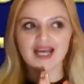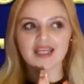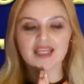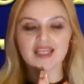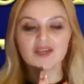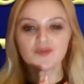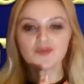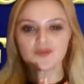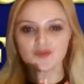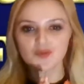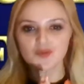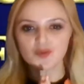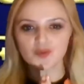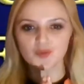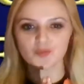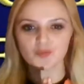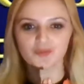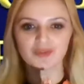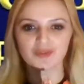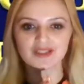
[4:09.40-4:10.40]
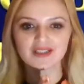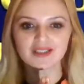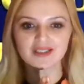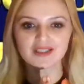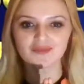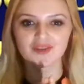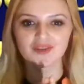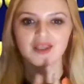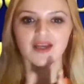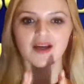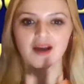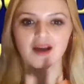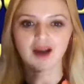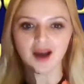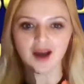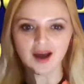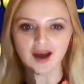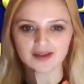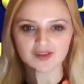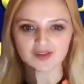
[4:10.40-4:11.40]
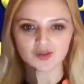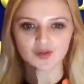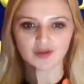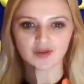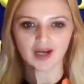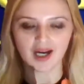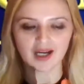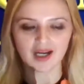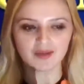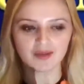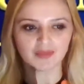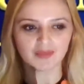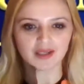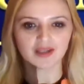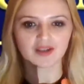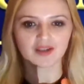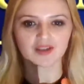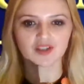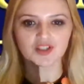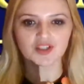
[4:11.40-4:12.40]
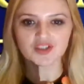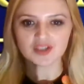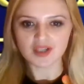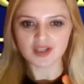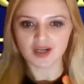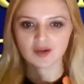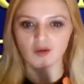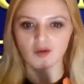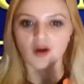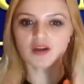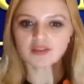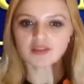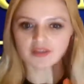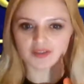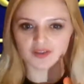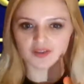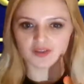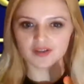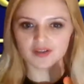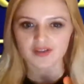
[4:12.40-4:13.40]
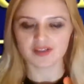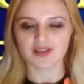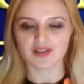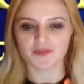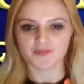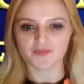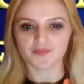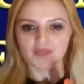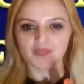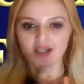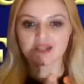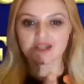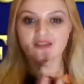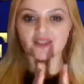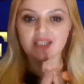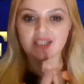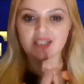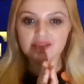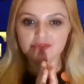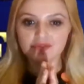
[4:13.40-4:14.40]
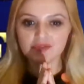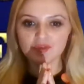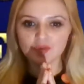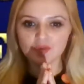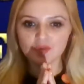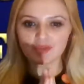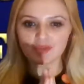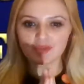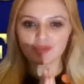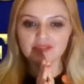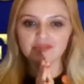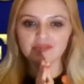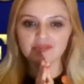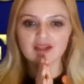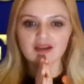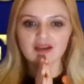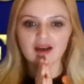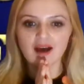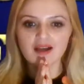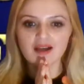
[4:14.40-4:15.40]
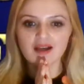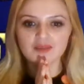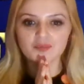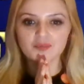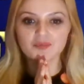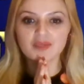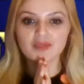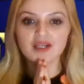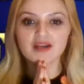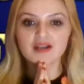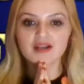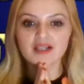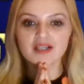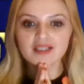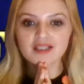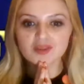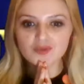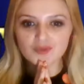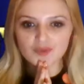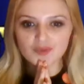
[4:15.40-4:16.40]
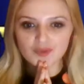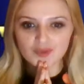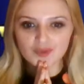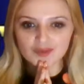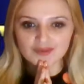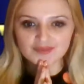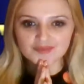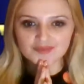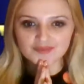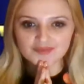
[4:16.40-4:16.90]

If you believe in God, so I'm a Christian Orthodox, and if you believe in God, be grateful